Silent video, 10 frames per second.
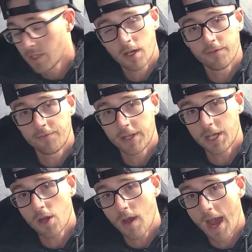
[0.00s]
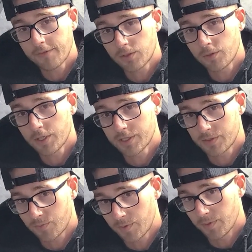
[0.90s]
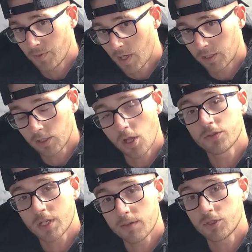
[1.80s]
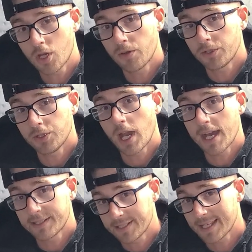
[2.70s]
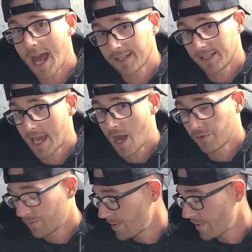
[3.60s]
a video afterwards, a close-up showing you guys exactly how to